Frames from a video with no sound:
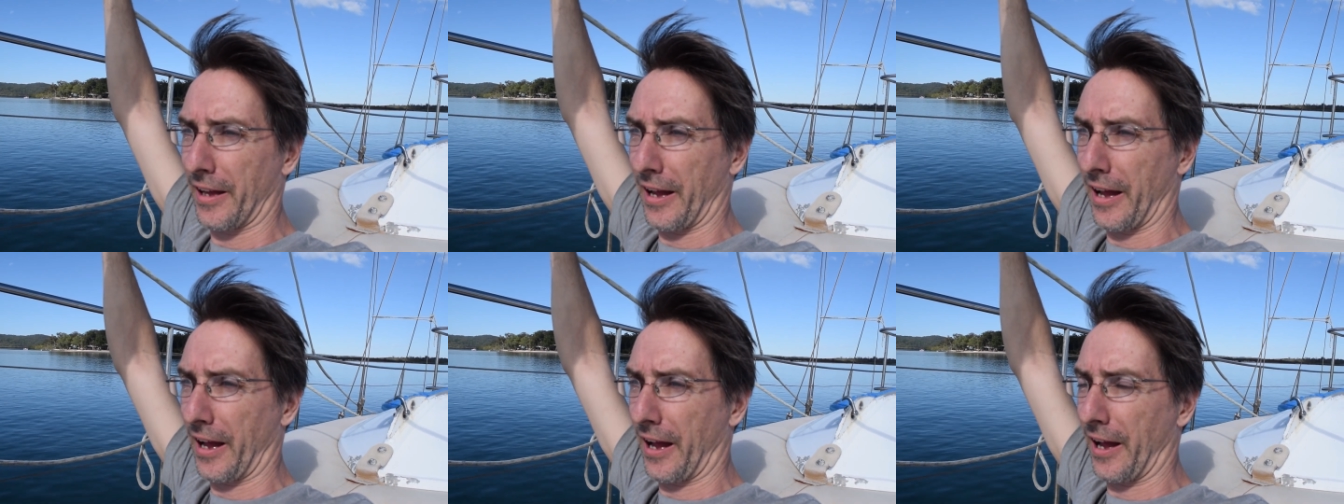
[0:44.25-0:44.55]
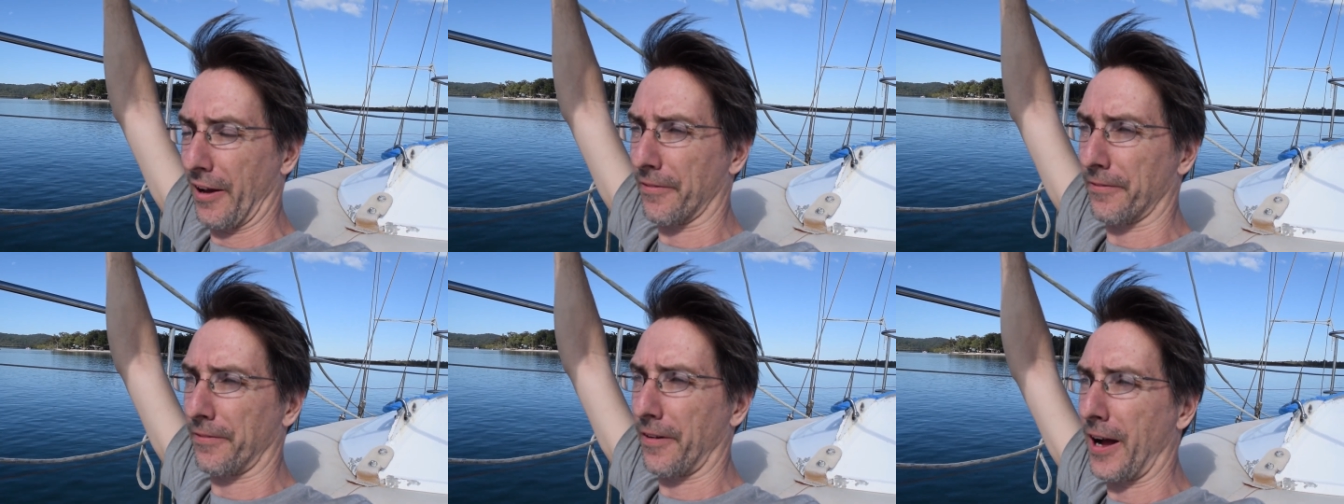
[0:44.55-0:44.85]

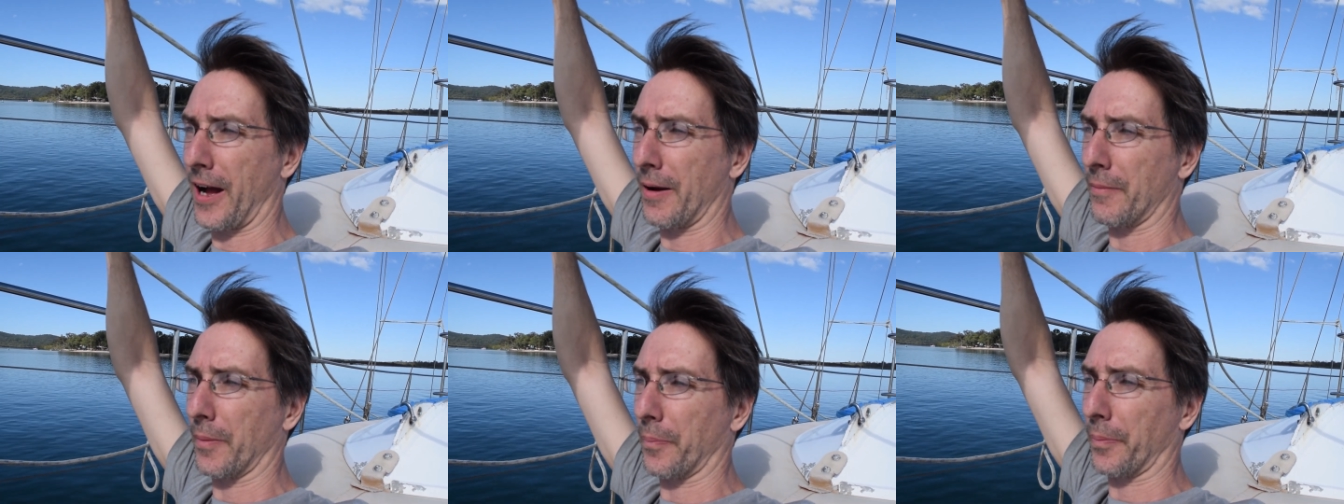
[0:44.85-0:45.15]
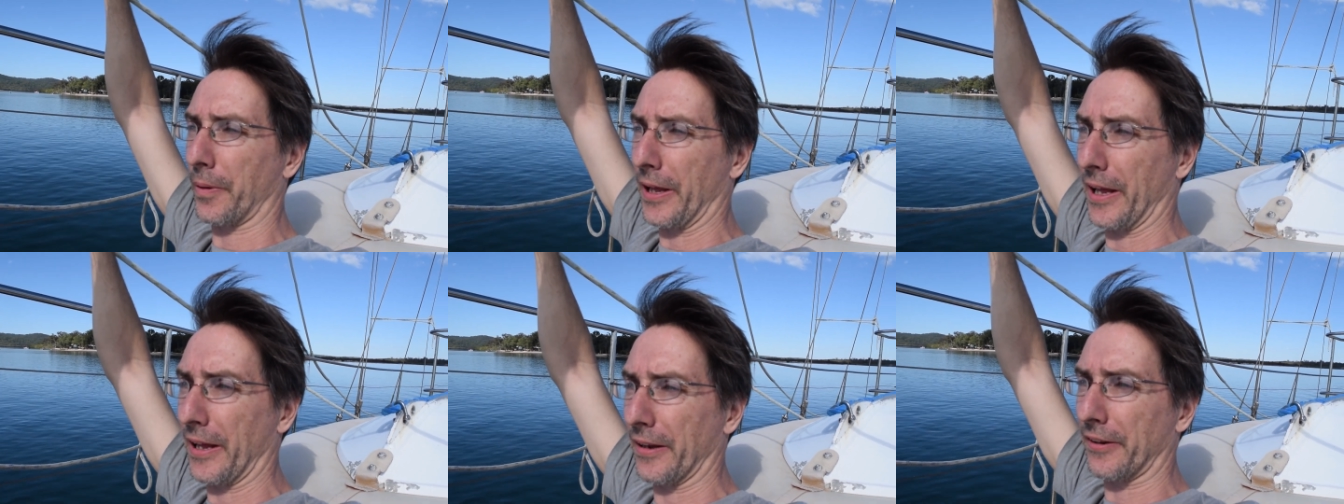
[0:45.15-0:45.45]
uh, farmer
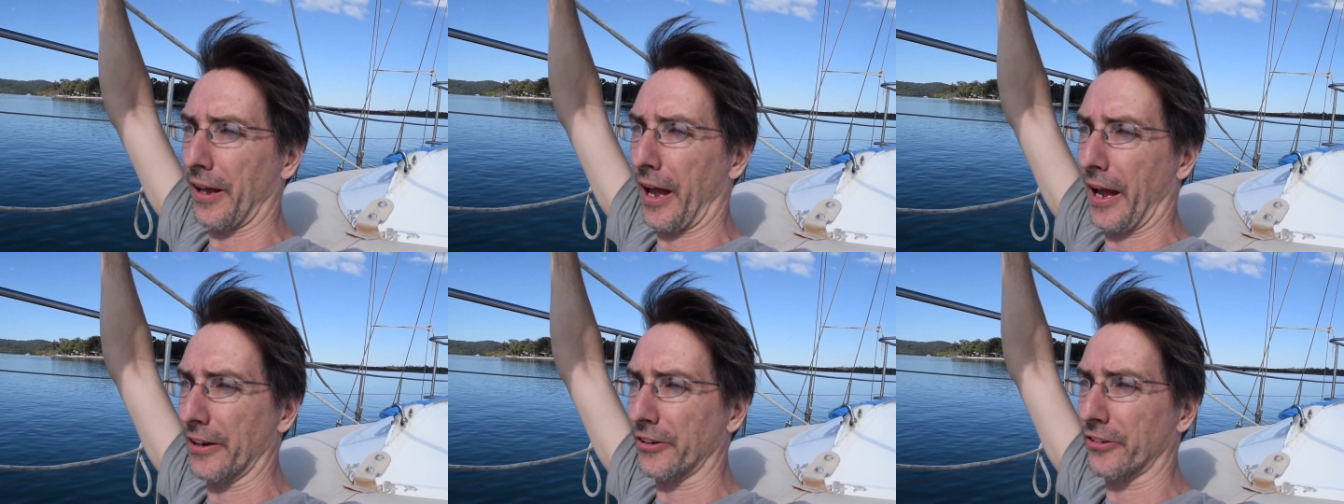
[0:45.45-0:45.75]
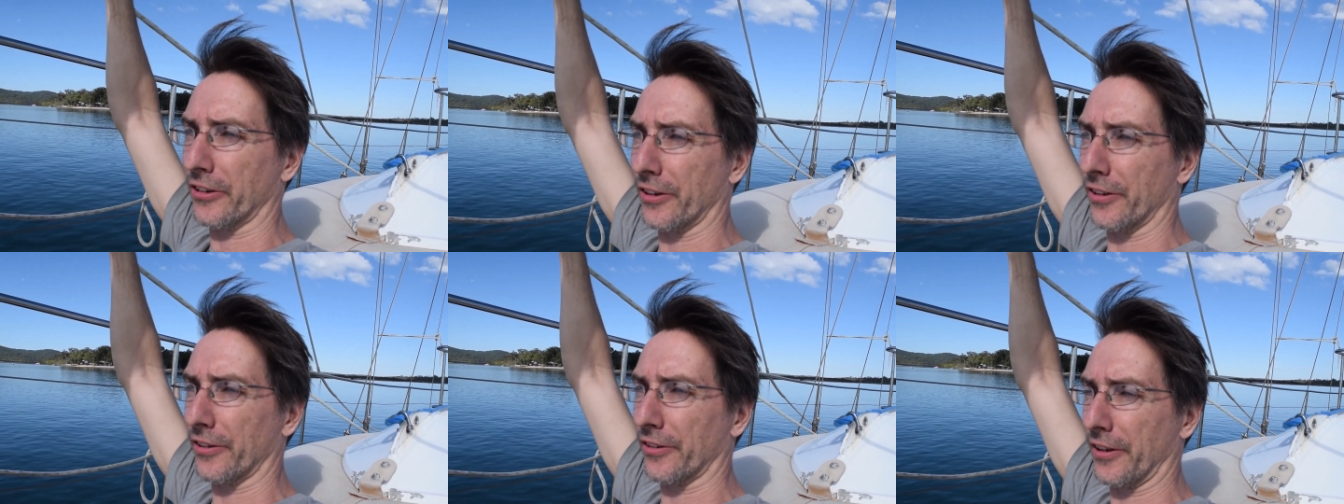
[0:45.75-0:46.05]

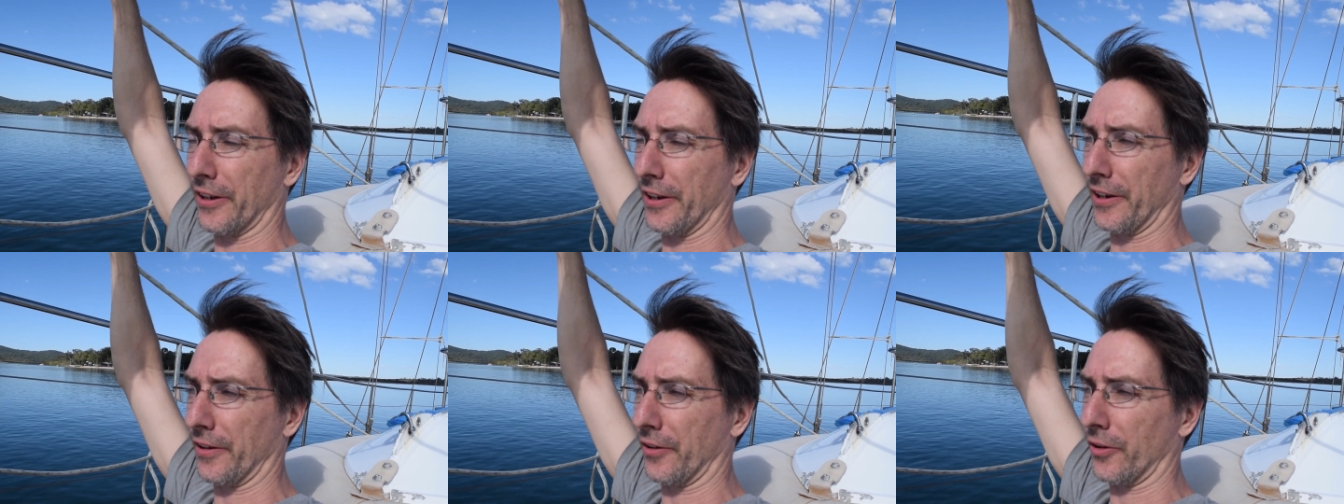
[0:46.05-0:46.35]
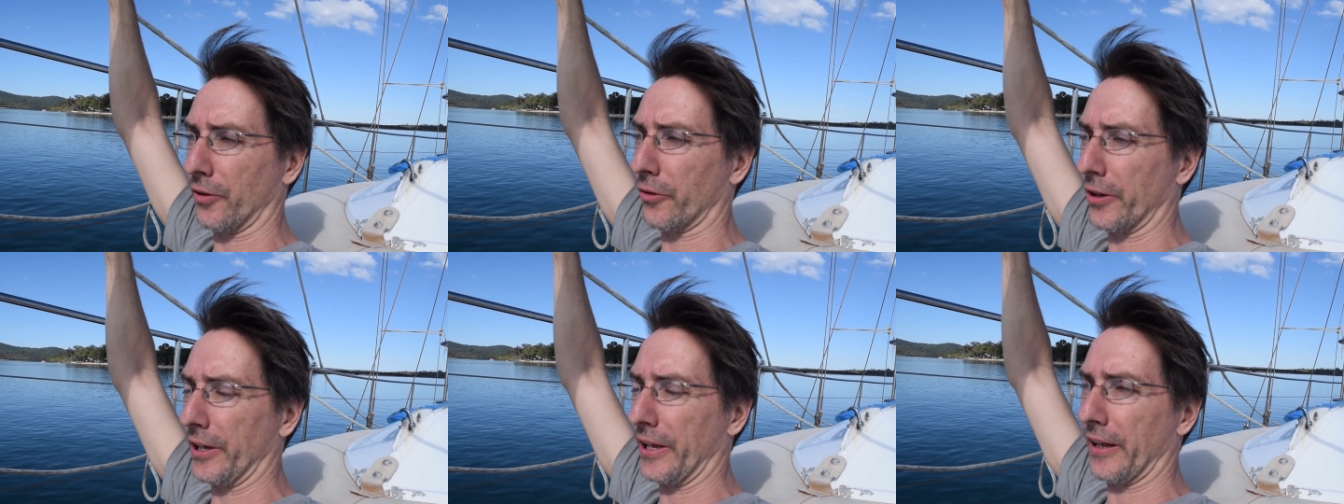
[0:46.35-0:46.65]
plantations and
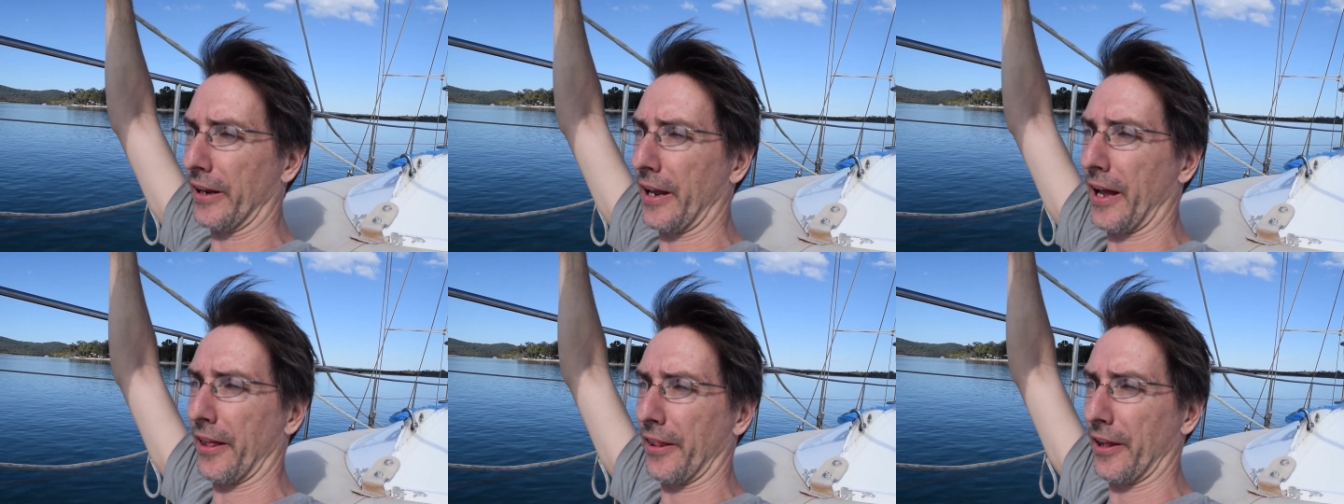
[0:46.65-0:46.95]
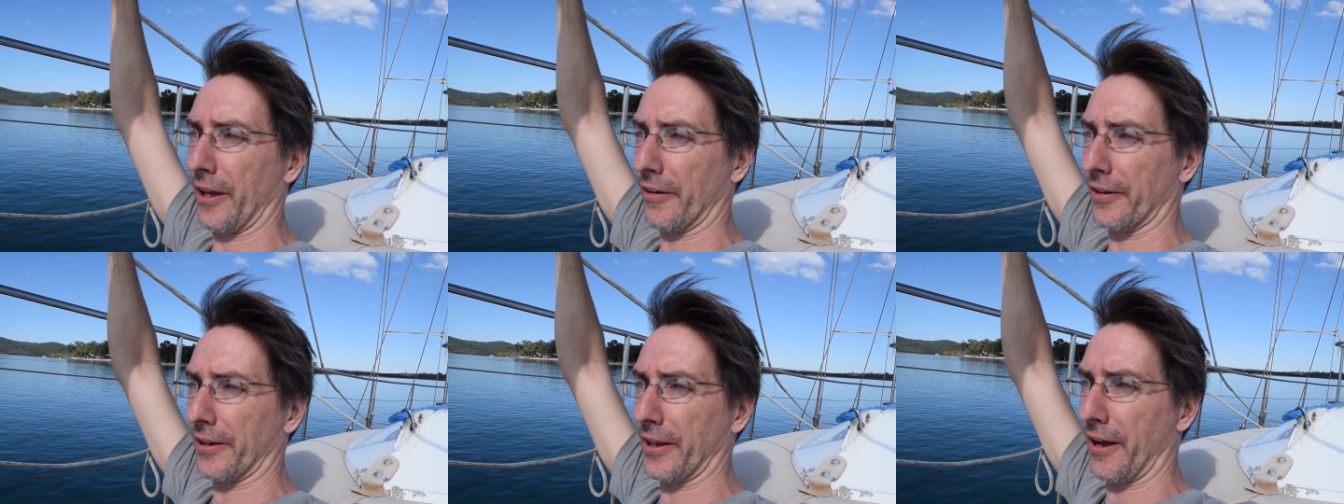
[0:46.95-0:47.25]
looking at how
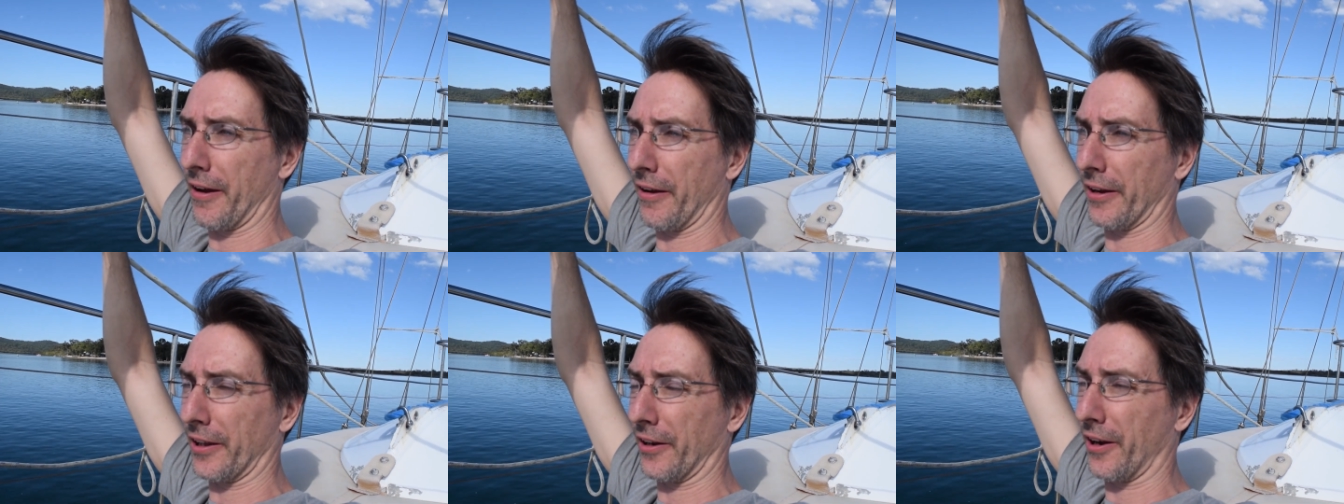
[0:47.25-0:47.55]
they were going.